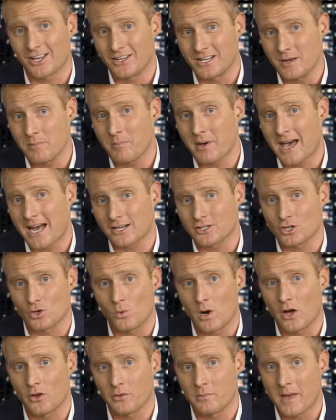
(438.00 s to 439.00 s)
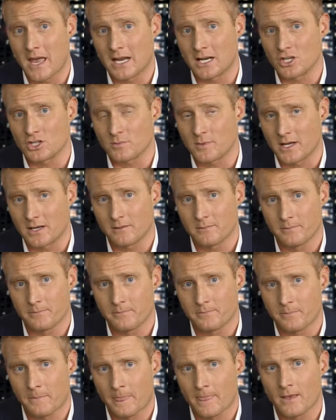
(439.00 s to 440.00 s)
could impact your wealth management.
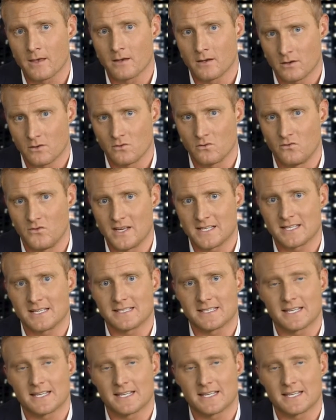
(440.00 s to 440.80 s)
Visit